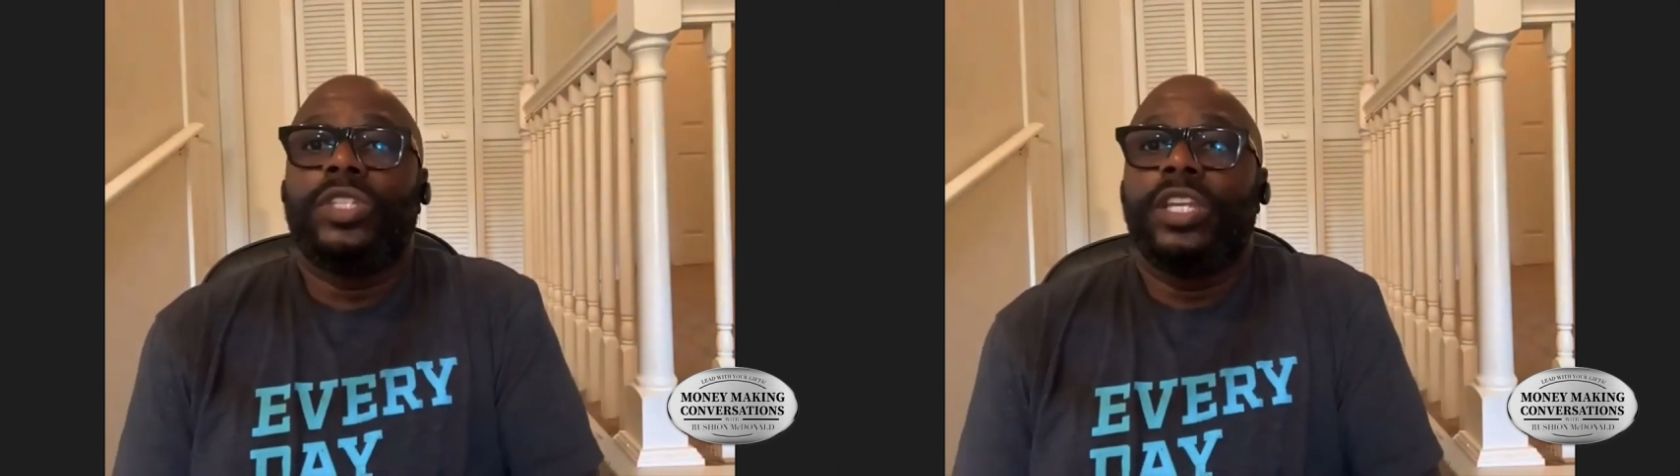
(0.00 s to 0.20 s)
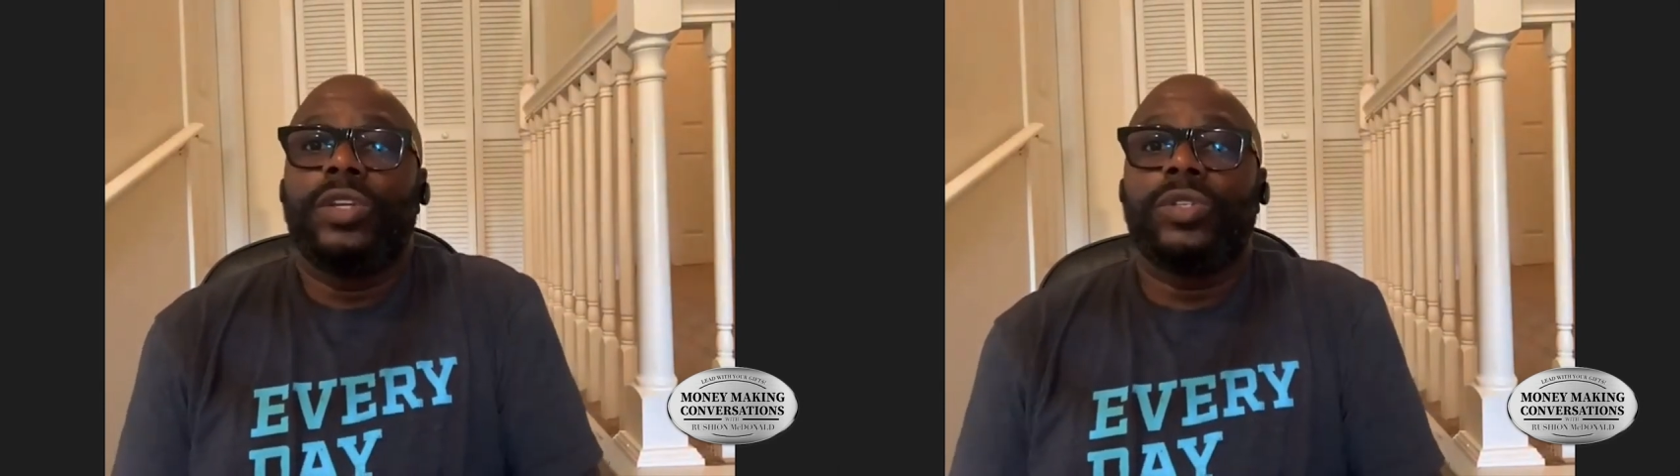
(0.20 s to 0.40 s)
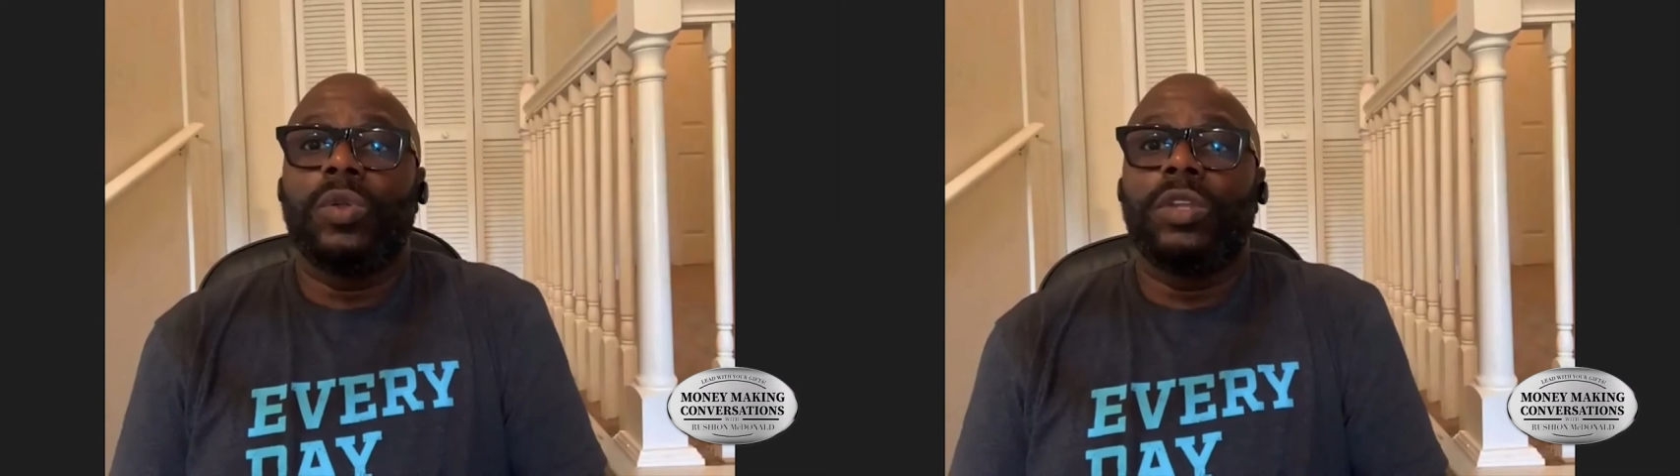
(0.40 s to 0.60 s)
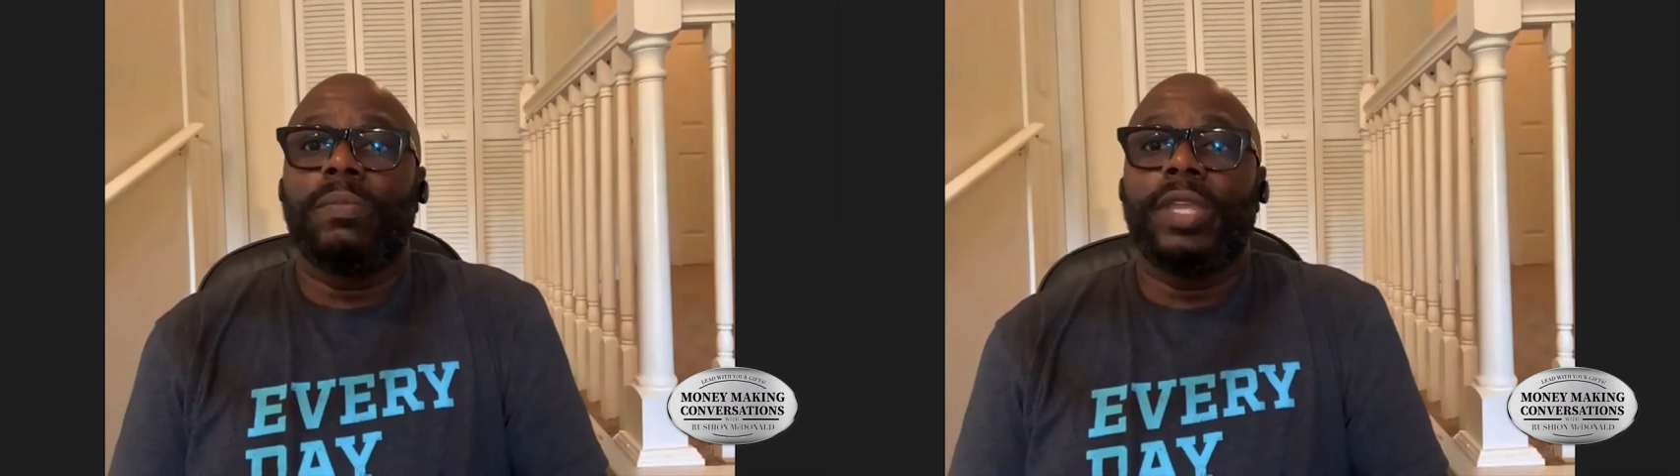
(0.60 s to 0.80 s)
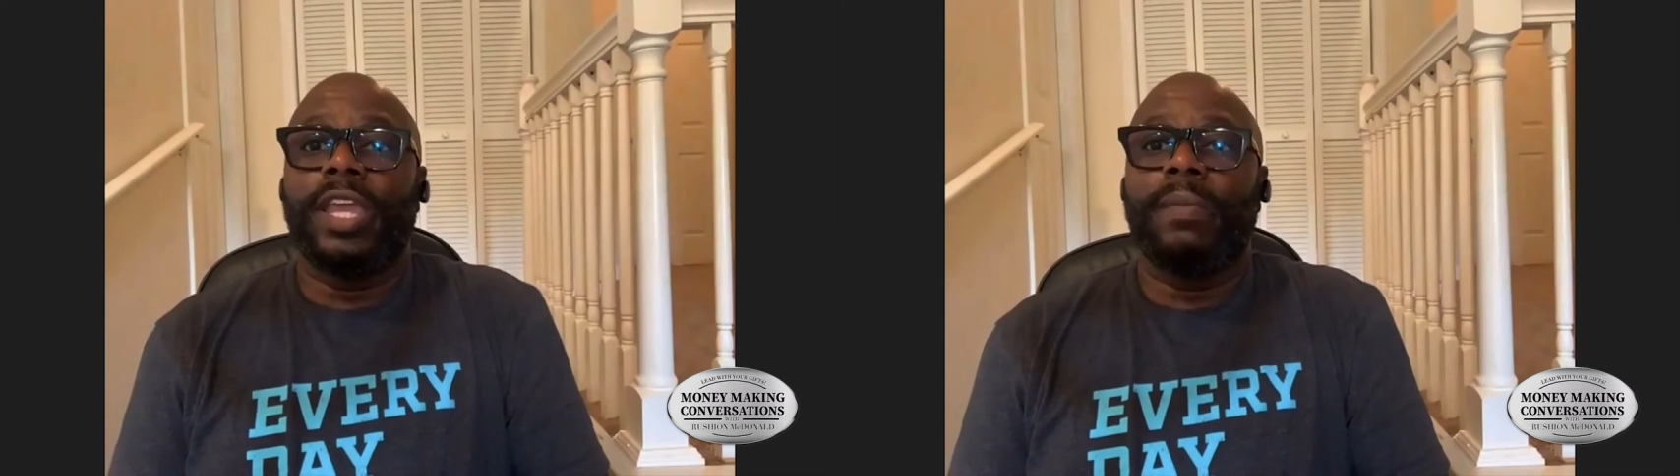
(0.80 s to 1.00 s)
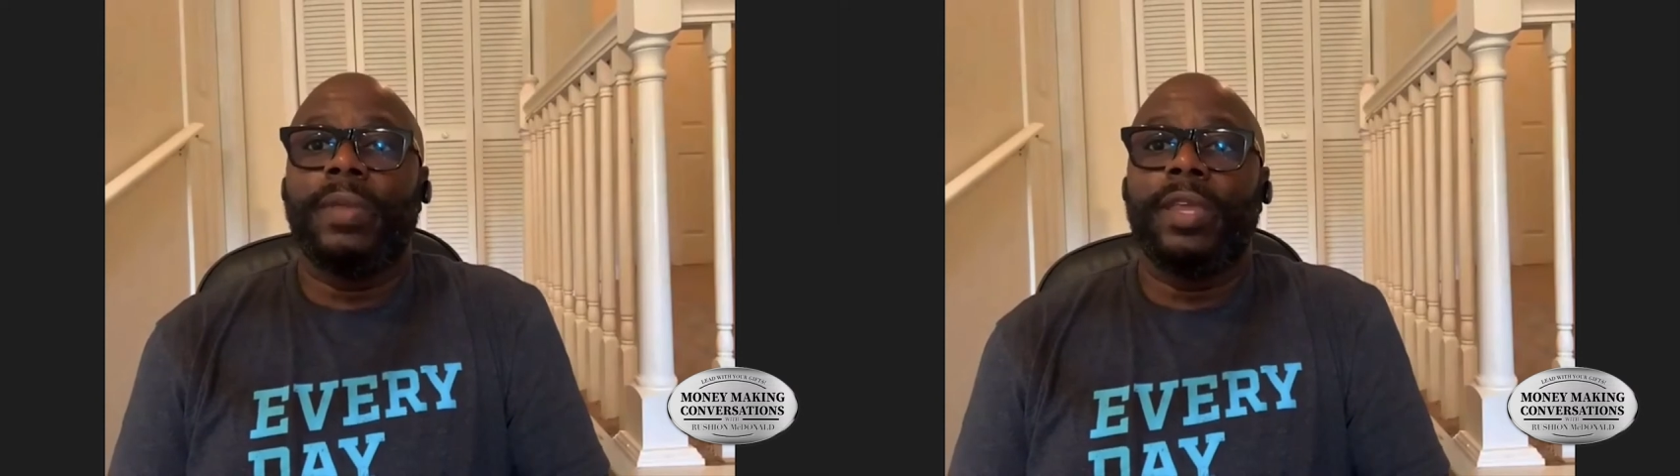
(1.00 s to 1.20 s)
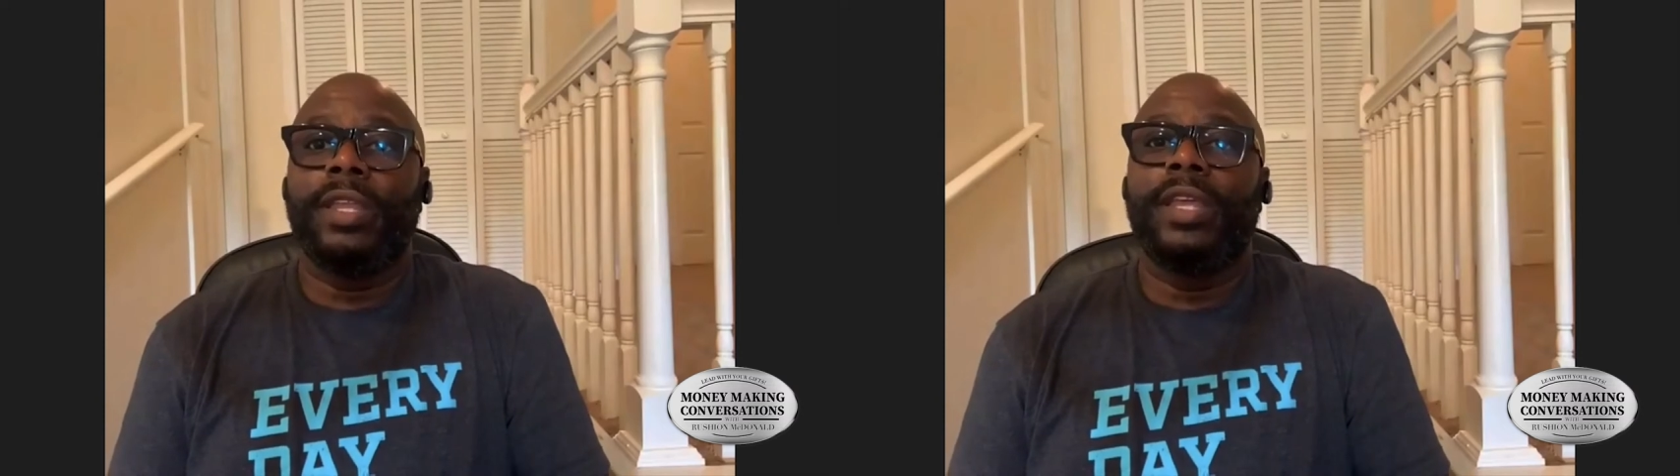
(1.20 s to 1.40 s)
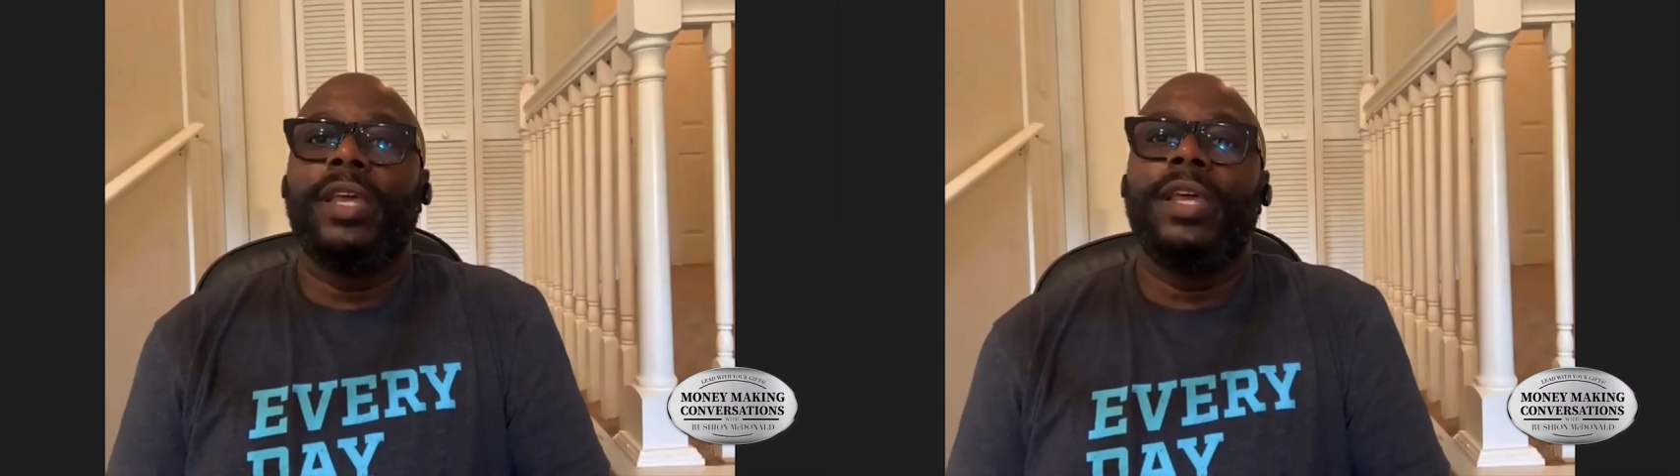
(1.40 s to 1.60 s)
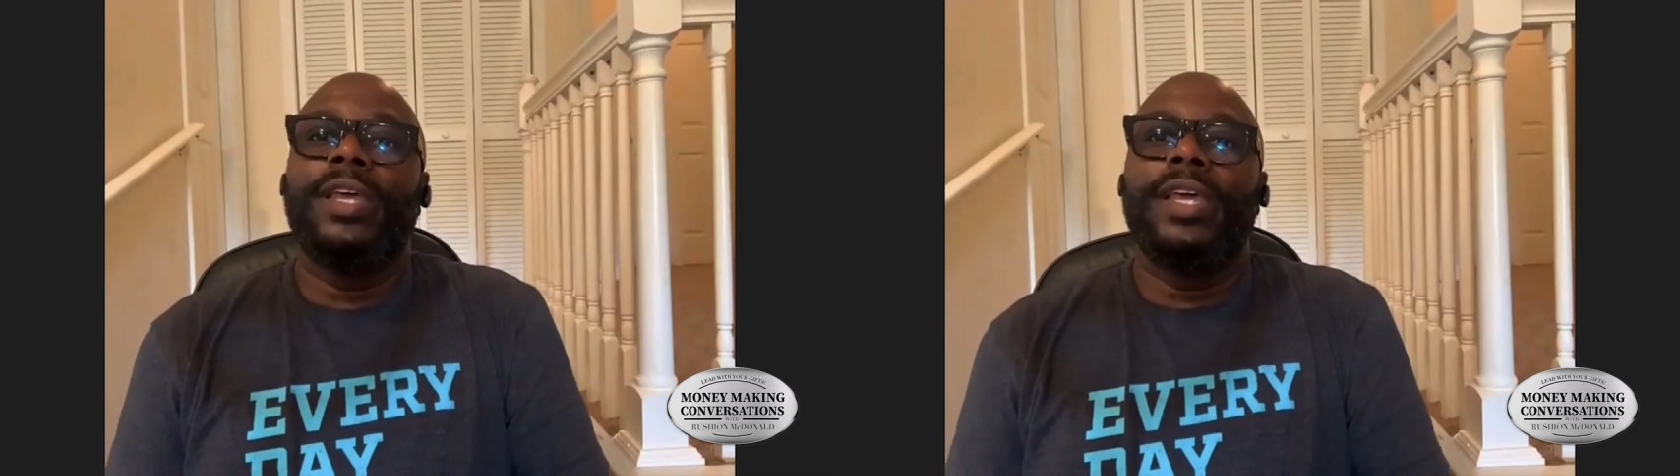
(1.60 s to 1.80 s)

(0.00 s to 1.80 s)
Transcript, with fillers: who's 10 years older than me, came in